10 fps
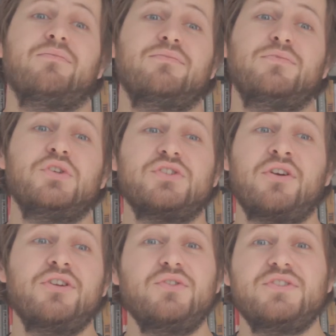You
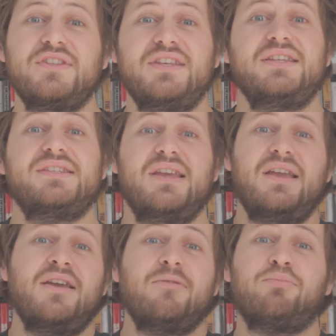start using these
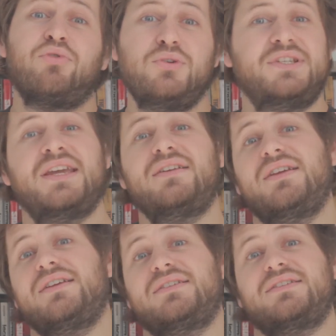pro
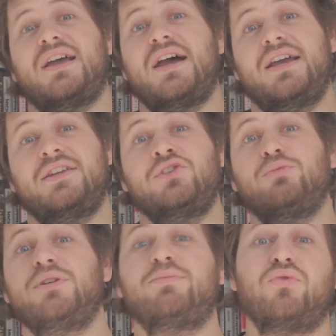techniques and you'll
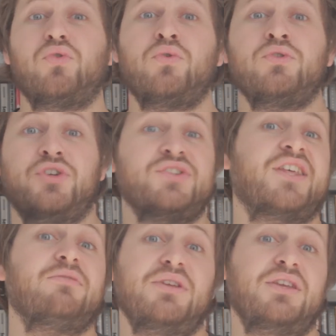be a pro just
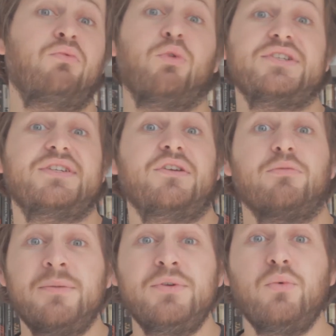like me one day. Or
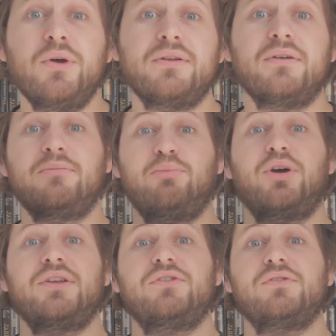maybe you won't,
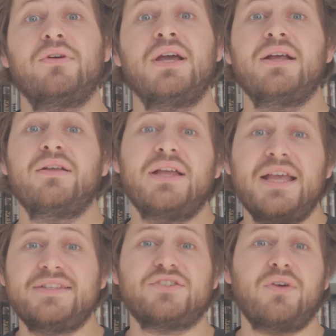but you know,
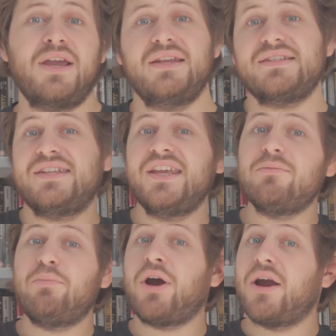it's trying, it's
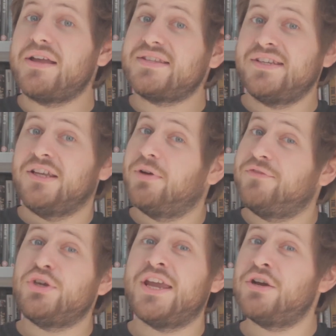taking part, if
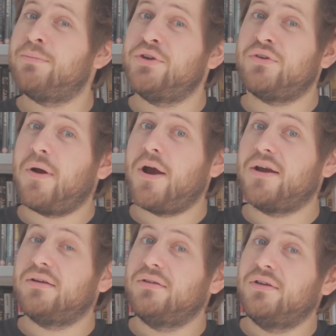you care about your
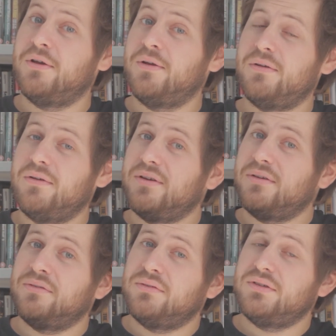art,
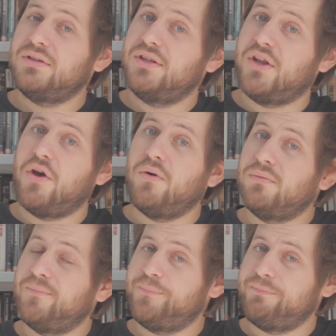you know,
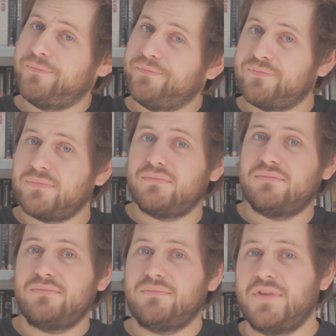
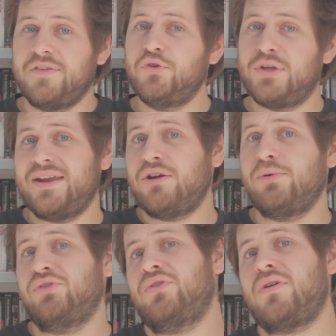if you care
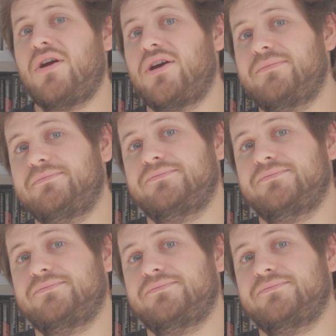about your art,